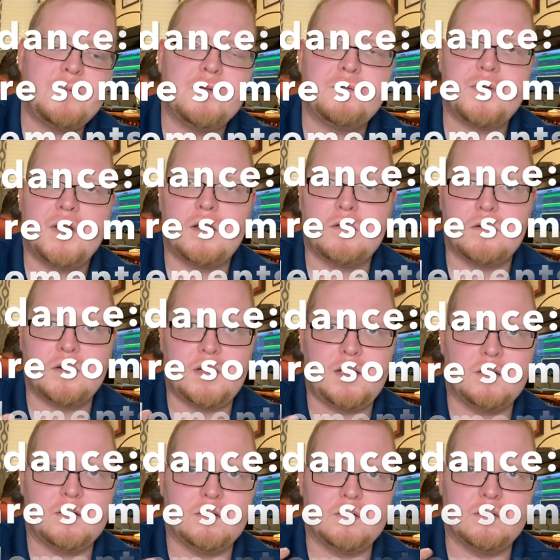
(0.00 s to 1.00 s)
found
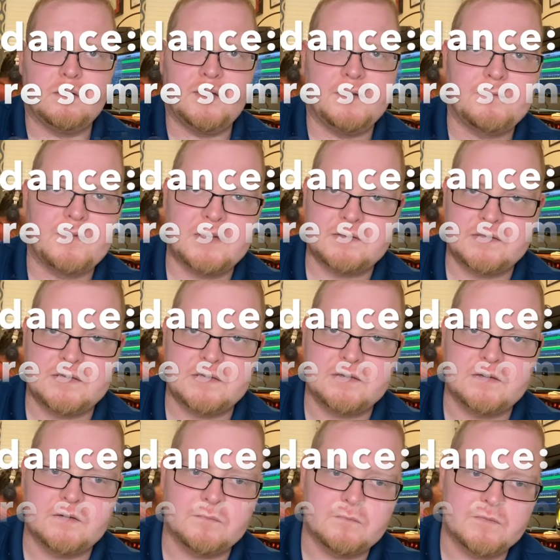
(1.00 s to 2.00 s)
in living
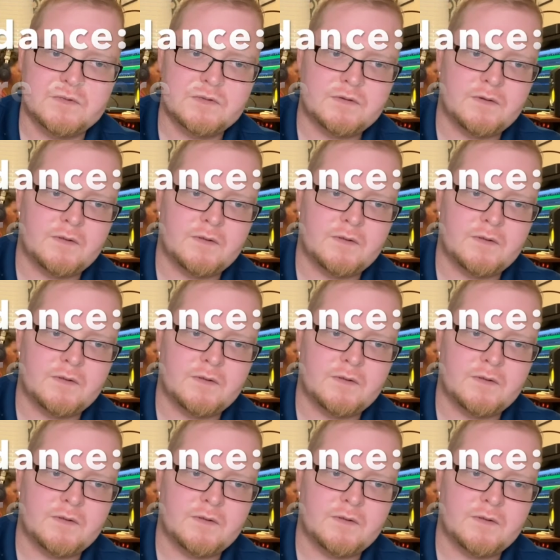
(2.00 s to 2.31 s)
systems.